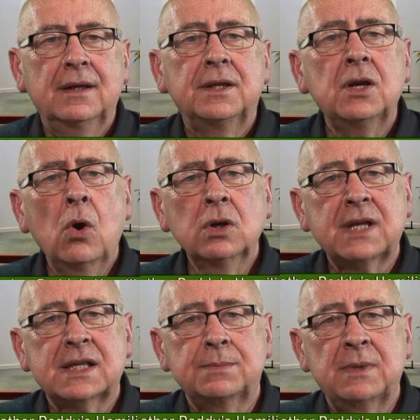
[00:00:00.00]
The Old
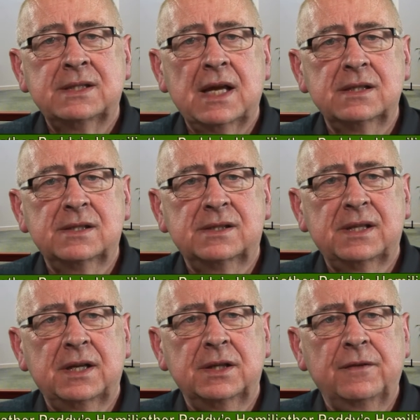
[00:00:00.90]
Testament tells us
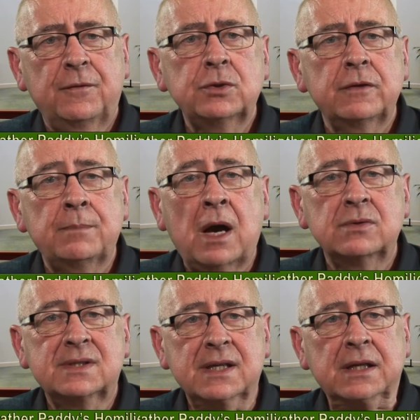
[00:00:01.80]
that at the foot of
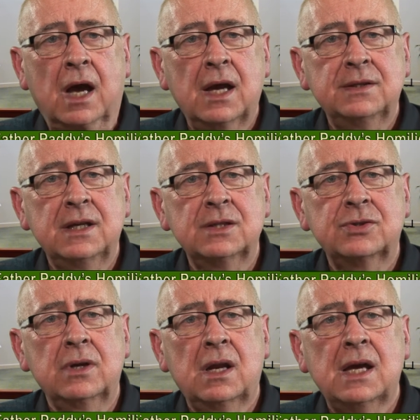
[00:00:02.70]
Mount Sinai, the
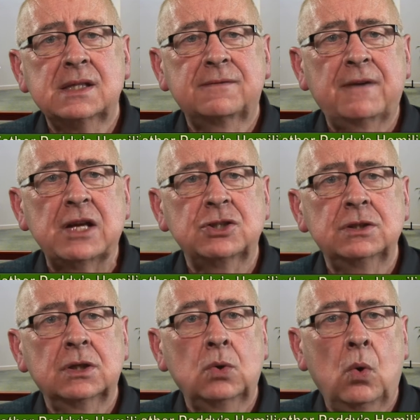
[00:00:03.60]
Israelites
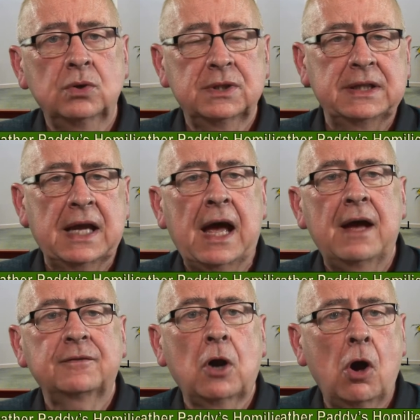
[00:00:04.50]
fashioned a golden
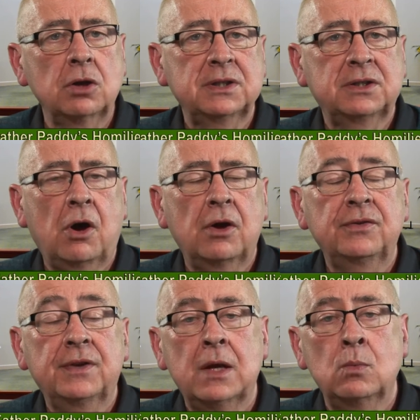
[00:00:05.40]
calf, called it God,
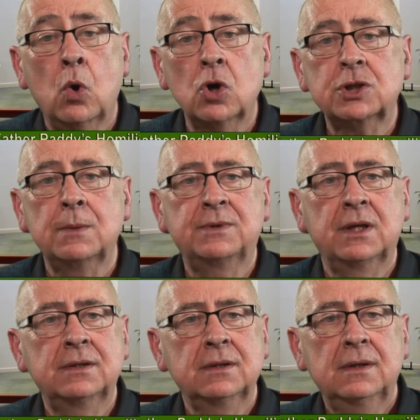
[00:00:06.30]
and then worshipped
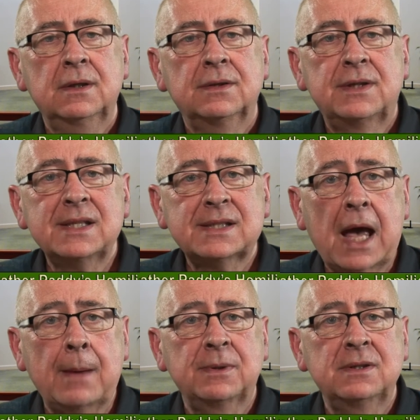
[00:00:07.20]
it. This
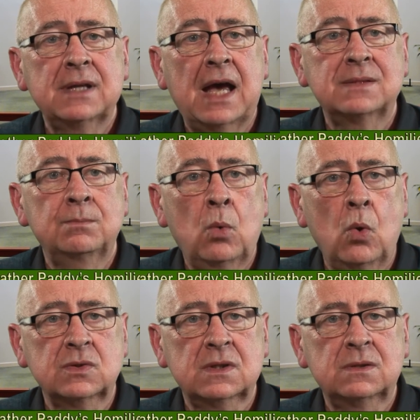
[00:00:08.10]
happened as
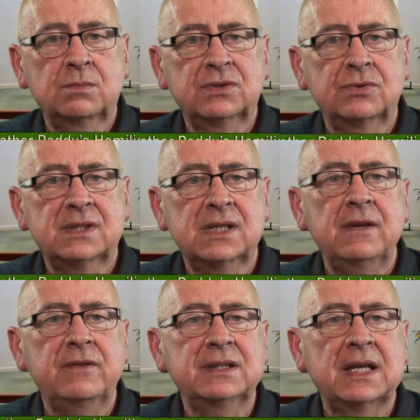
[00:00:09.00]
Moses was
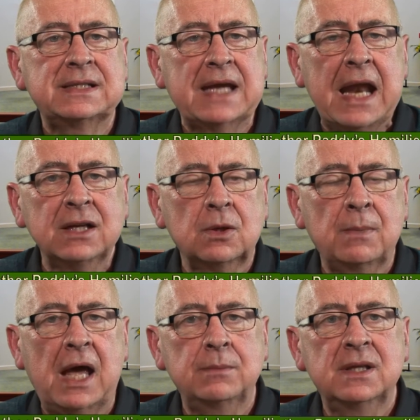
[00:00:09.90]
receiving the Ten
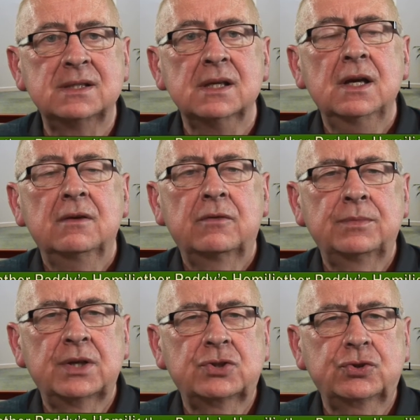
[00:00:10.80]
Commandments
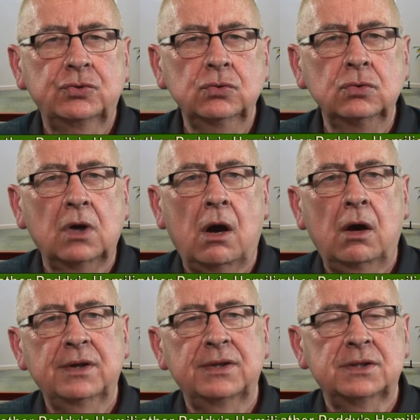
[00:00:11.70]
from the true
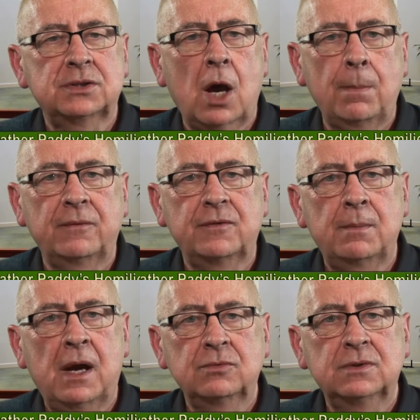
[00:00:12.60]
God at the top of the
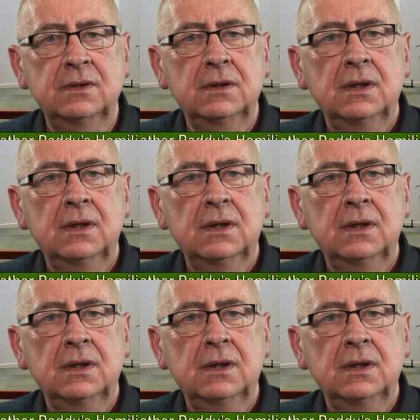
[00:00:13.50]
mountain.